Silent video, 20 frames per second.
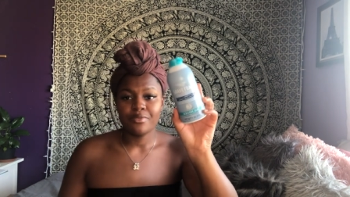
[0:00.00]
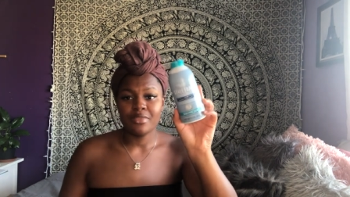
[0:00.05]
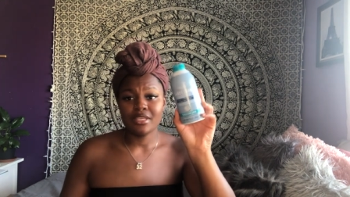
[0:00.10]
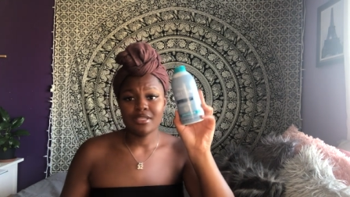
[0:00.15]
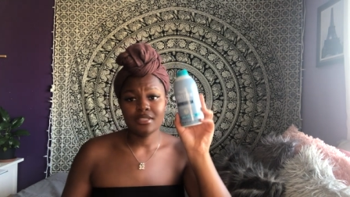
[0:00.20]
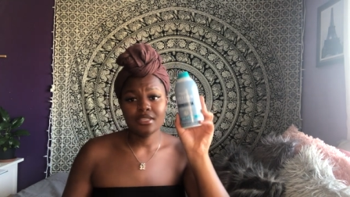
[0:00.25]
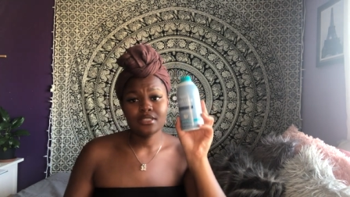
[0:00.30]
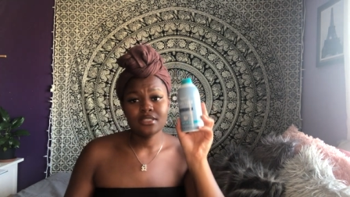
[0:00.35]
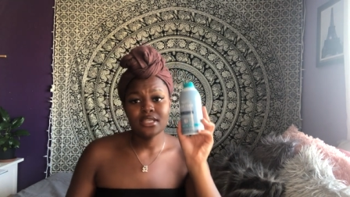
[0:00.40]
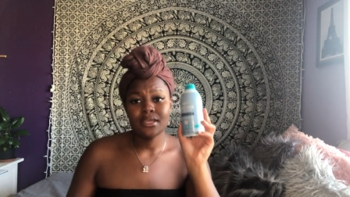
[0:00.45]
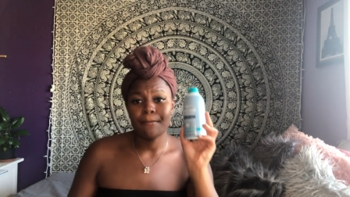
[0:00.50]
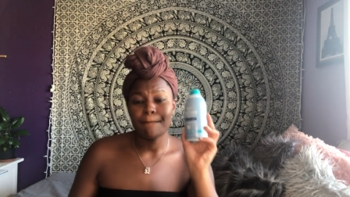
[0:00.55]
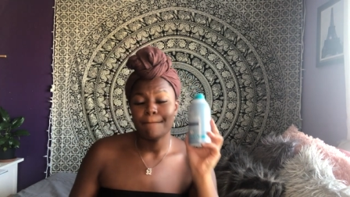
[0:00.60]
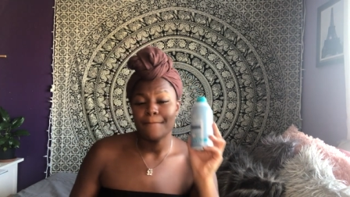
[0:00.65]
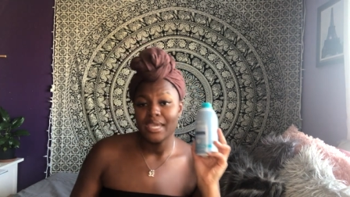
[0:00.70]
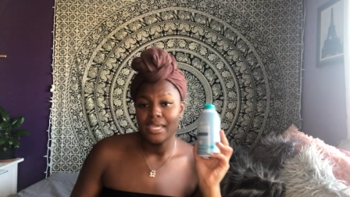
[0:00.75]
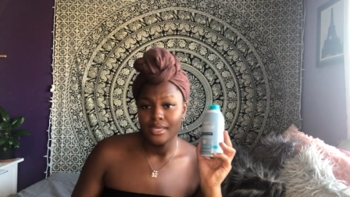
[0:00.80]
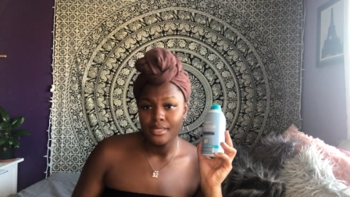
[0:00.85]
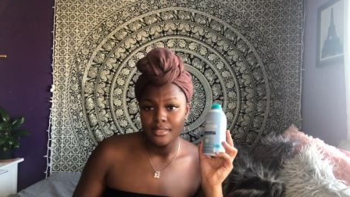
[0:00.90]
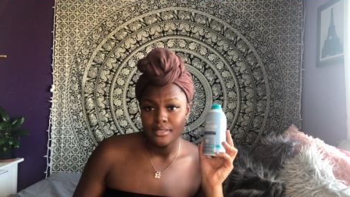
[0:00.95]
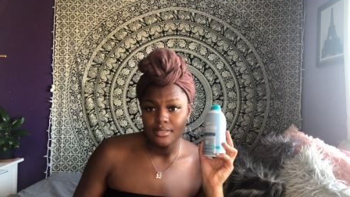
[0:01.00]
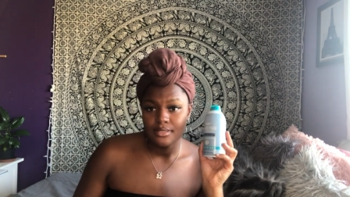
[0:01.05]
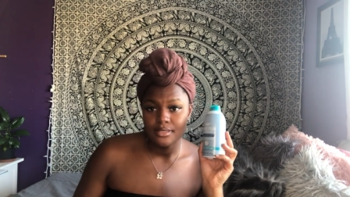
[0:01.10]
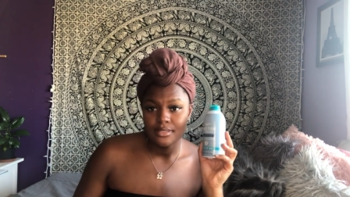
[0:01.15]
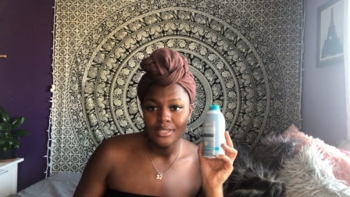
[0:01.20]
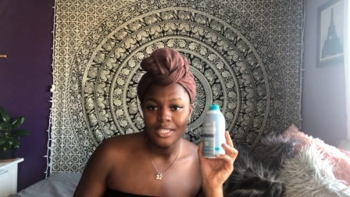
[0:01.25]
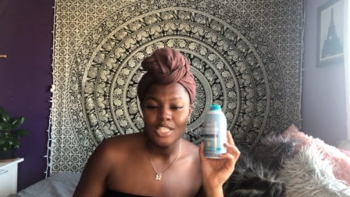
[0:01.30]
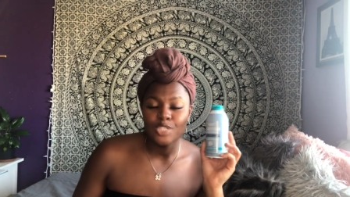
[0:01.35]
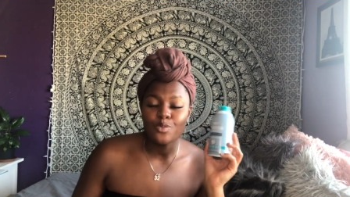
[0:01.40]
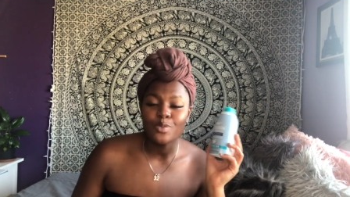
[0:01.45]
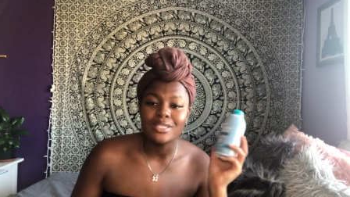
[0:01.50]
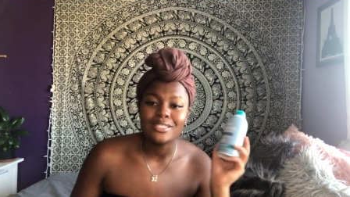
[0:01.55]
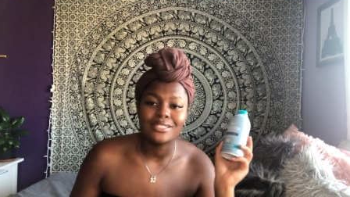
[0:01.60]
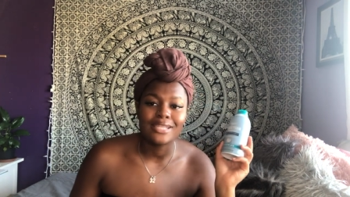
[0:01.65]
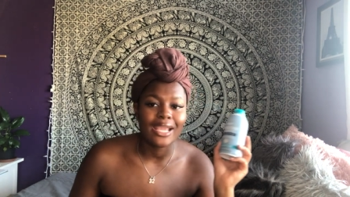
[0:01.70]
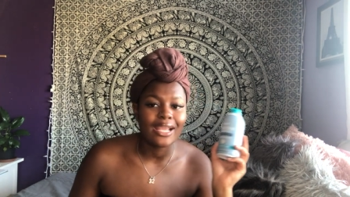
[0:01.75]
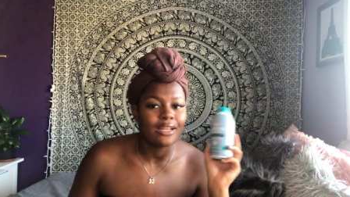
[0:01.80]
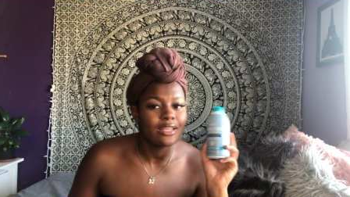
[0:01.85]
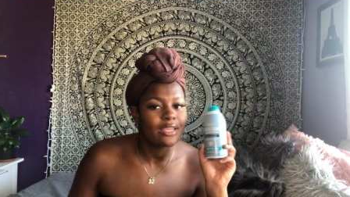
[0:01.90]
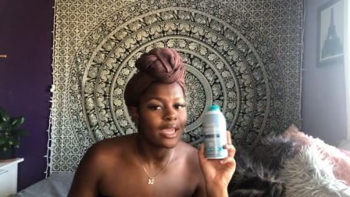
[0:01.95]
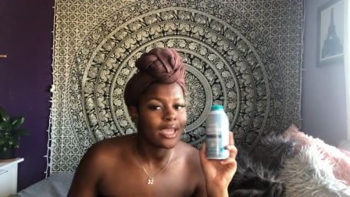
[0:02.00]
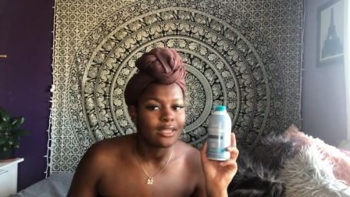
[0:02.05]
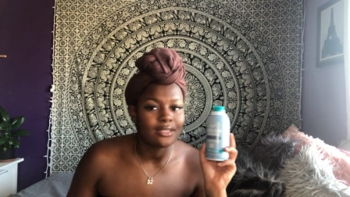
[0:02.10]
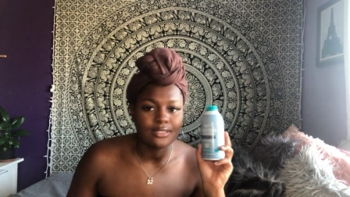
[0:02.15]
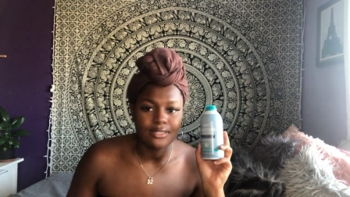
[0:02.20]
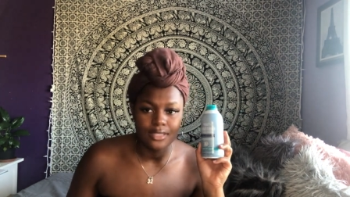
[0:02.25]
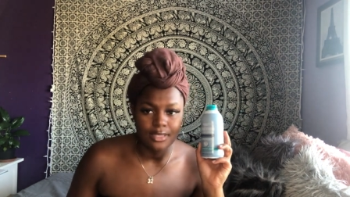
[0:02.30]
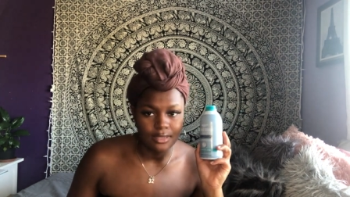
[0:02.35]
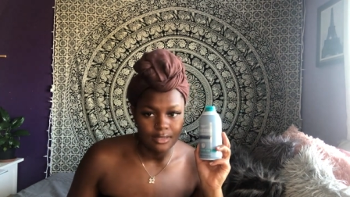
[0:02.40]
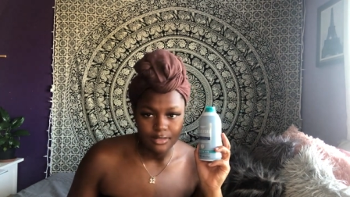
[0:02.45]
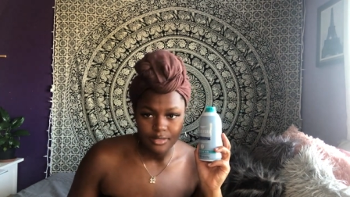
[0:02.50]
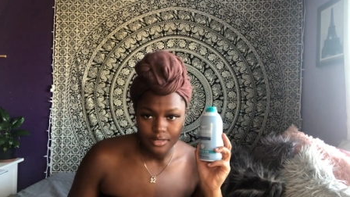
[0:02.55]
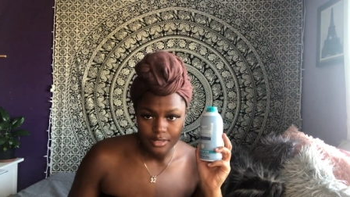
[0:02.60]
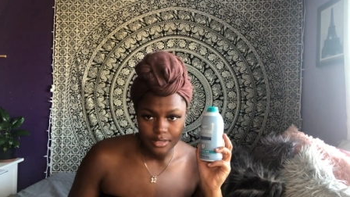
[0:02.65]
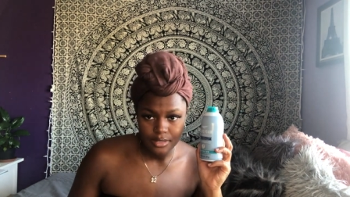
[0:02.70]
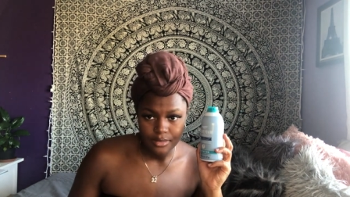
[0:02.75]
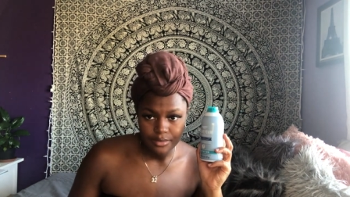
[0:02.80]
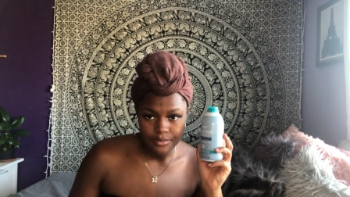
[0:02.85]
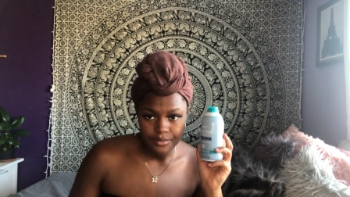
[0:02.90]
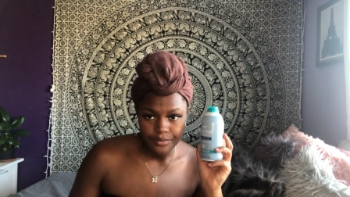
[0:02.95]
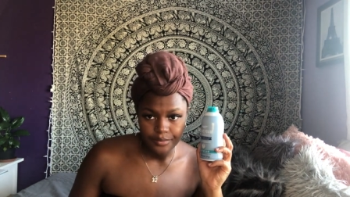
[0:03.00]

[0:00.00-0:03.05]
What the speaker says: This is the men's. This was 98 cents.